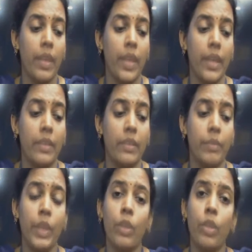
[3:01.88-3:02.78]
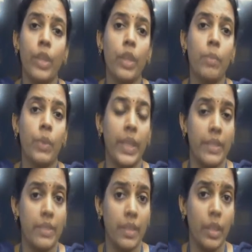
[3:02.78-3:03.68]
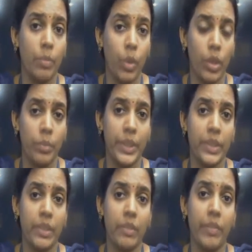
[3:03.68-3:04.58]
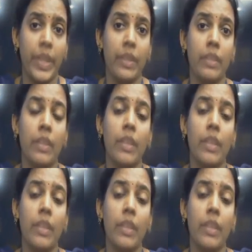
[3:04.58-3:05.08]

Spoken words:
And we are talking about extreme automation, where